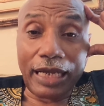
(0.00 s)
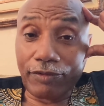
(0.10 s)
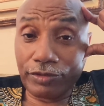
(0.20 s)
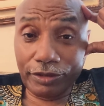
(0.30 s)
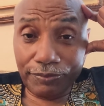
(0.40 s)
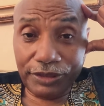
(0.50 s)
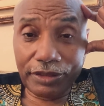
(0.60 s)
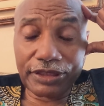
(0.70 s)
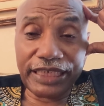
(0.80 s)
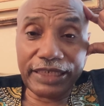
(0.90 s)
I will
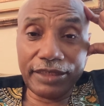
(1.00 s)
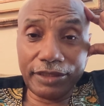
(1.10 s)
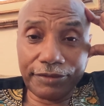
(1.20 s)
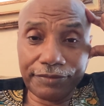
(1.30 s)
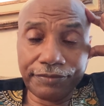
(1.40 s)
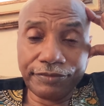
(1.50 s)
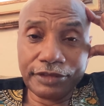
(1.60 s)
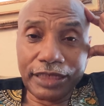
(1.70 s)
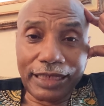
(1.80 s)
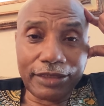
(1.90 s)
be taking it.
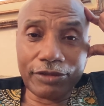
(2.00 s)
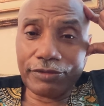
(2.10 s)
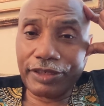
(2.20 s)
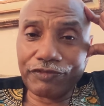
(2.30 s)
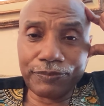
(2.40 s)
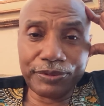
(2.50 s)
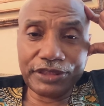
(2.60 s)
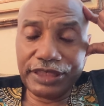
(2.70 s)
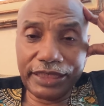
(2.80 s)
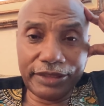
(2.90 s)
I don't have to
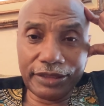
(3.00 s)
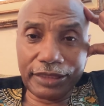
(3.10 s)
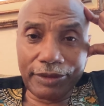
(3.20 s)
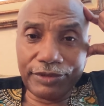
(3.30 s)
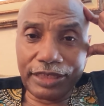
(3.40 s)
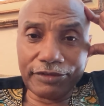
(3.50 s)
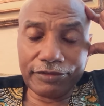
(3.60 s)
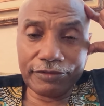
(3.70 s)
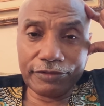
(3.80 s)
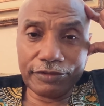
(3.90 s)
pretend that I'm not,
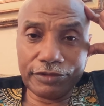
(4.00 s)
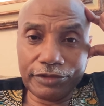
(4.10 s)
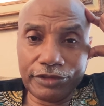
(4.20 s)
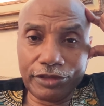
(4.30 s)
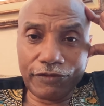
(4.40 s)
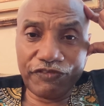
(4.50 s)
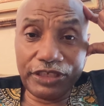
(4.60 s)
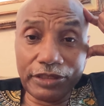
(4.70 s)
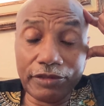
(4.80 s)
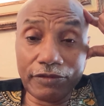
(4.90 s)
you know,
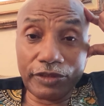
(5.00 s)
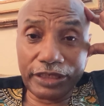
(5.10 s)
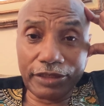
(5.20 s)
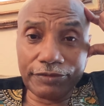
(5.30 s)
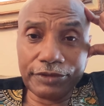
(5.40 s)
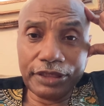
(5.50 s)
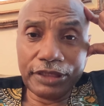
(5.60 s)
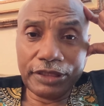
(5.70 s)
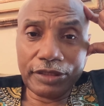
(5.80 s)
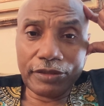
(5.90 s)
feeling well
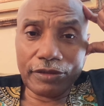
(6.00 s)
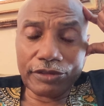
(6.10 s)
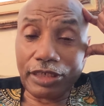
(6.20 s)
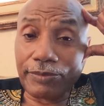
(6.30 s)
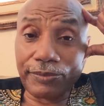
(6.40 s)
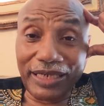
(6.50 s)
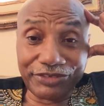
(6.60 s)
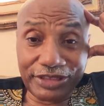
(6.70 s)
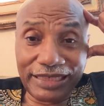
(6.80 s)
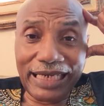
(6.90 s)
or uh, that I'm
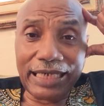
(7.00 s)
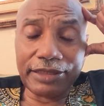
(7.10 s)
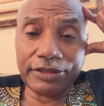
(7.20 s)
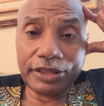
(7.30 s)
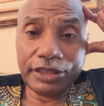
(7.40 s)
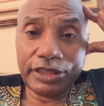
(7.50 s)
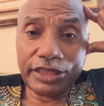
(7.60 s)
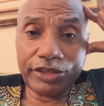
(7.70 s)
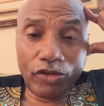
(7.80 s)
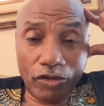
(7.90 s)
about to die
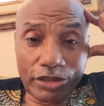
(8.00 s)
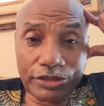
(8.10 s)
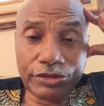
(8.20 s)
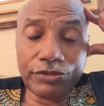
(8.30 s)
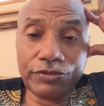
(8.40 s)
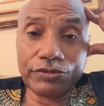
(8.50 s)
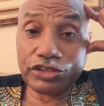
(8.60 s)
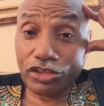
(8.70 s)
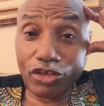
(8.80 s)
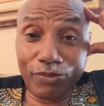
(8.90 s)
in order to
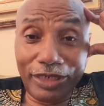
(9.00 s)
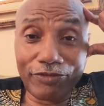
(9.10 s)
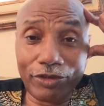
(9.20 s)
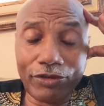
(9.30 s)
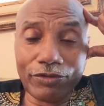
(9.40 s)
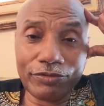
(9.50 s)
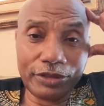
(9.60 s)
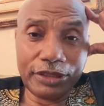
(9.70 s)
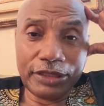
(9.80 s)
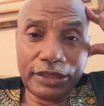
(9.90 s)
slow my roll
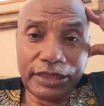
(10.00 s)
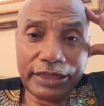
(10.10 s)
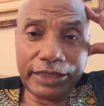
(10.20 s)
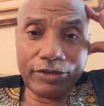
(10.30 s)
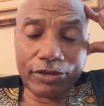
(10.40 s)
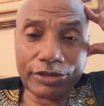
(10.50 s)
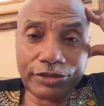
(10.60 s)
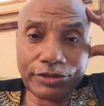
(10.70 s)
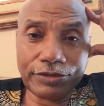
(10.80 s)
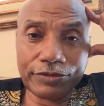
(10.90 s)
in order
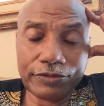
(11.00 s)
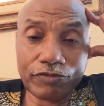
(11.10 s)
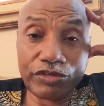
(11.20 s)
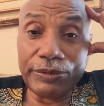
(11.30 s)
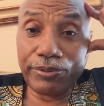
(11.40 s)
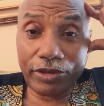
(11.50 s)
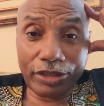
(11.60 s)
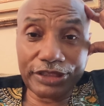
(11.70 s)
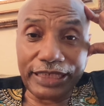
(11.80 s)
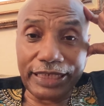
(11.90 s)
to
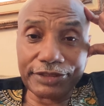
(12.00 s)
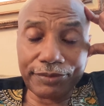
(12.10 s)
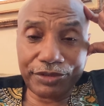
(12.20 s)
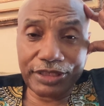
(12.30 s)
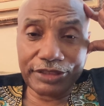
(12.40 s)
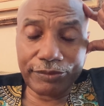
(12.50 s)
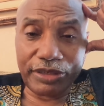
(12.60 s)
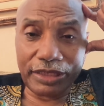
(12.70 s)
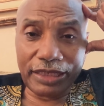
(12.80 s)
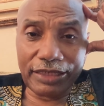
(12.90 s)
reprioritize some things in
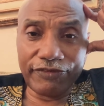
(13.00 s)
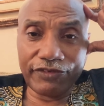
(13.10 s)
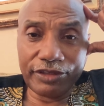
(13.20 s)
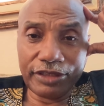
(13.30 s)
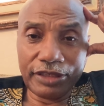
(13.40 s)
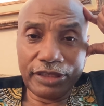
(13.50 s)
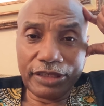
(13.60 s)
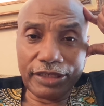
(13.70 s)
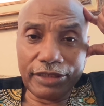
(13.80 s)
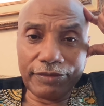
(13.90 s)
my life
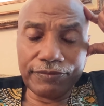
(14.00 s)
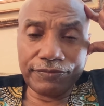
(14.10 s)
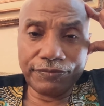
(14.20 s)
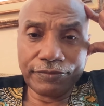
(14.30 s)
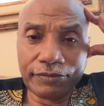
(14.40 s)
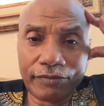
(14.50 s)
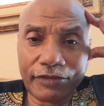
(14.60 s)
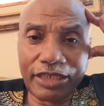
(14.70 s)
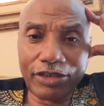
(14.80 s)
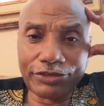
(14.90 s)
um,
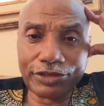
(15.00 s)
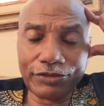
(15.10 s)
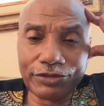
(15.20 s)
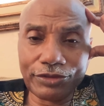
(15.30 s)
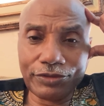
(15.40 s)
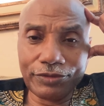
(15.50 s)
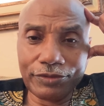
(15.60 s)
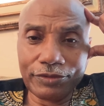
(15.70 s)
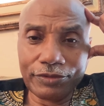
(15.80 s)
and also to